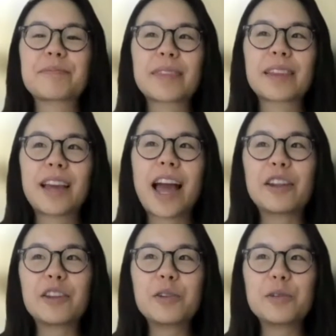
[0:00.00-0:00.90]
how
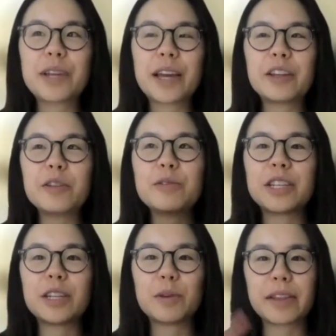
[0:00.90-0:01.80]
do you
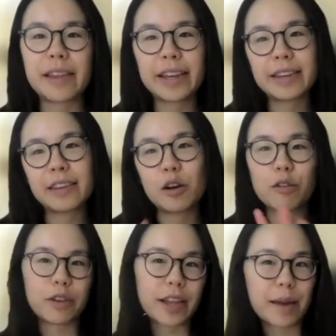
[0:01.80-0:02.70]
deal with like the
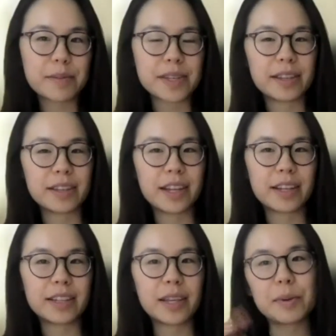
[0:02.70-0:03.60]
overlaps
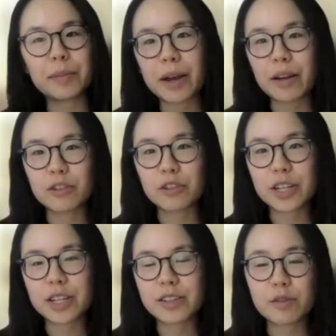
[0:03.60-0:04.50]
and keeping
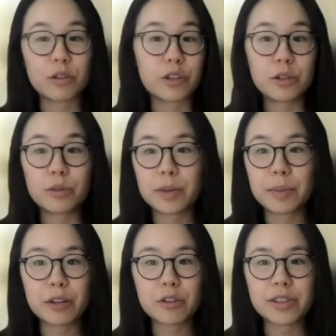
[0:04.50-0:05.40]
boundaries, or do you keep
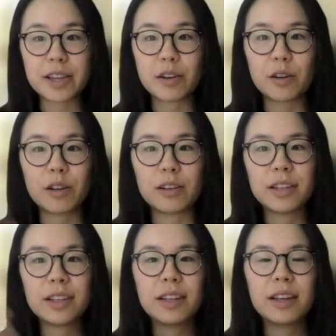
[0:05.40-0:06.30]
boundaries at all
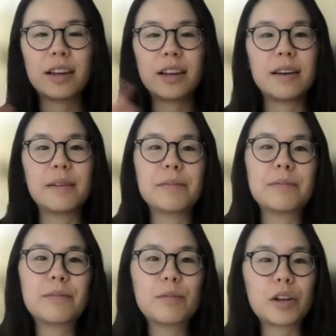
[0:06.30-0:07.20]

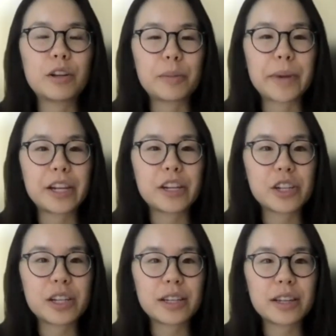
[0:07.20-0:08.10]
while you're
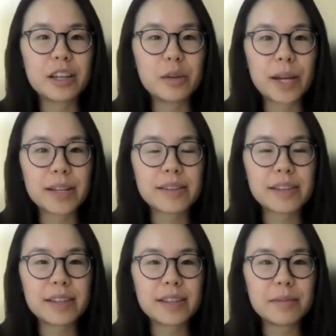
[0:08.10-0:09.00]
managing a UX
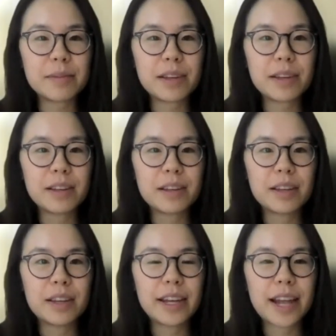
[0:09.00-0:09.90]
team
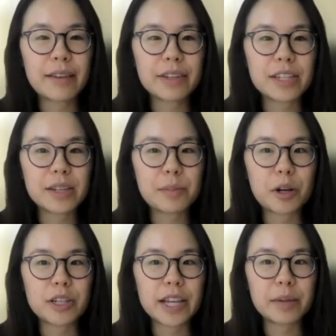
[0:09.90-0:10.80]
and having to
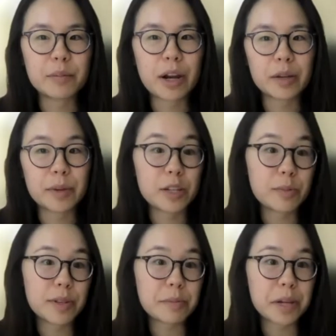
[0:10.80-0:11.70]
partake in product
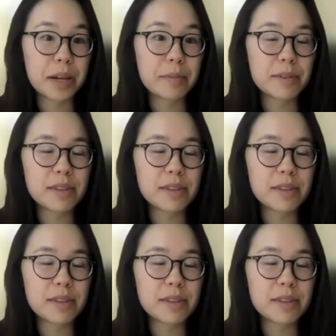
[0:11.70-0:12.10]
management sometimes?